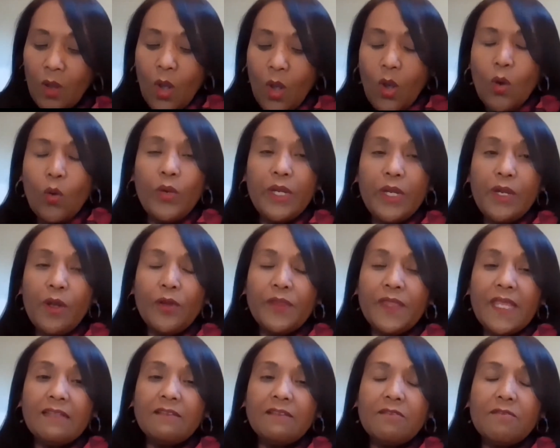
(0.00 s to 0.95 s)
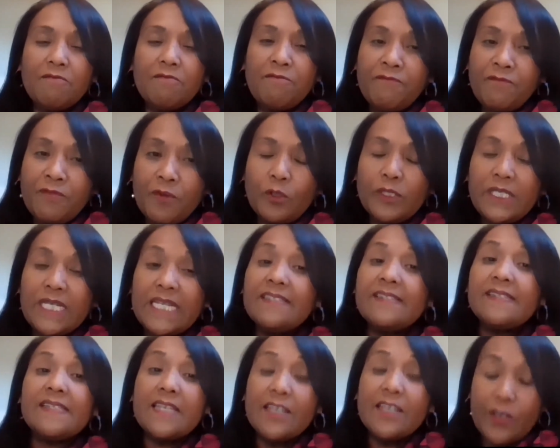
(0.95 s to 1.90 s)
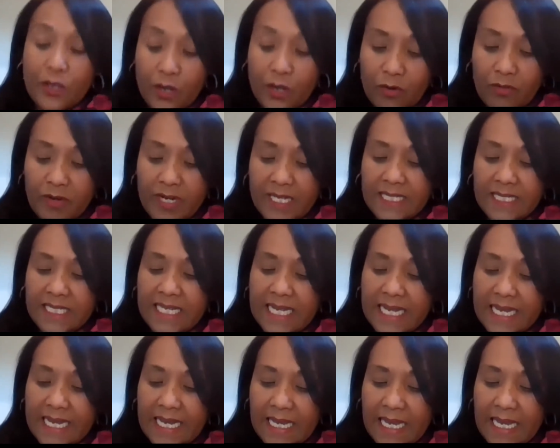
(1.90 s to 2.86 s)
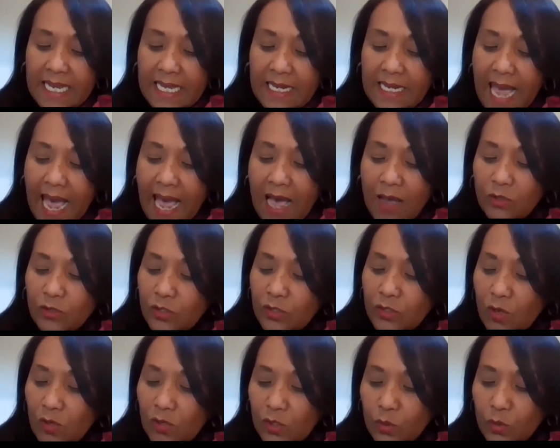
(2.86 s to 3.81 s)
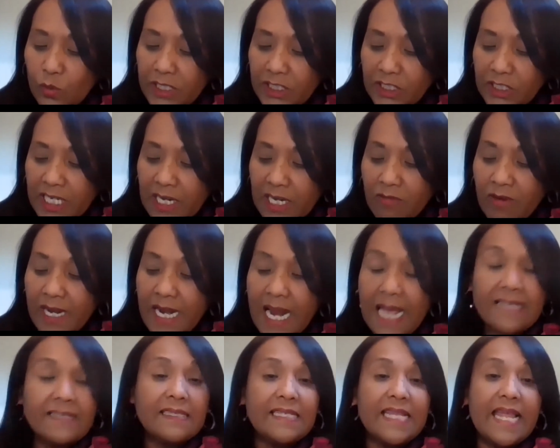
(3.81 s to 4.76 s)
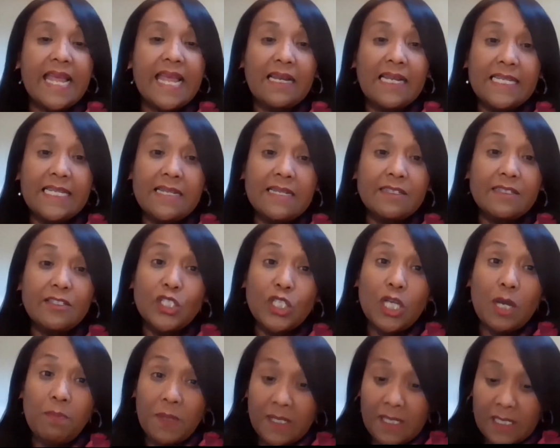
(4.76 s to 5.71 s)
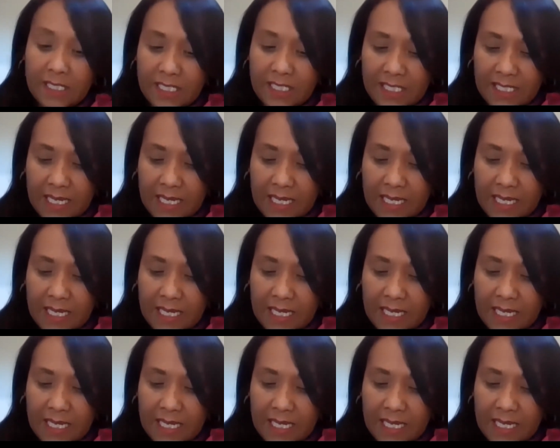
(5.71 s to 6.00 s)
We know that food insecurity in households with children has nearly doubled.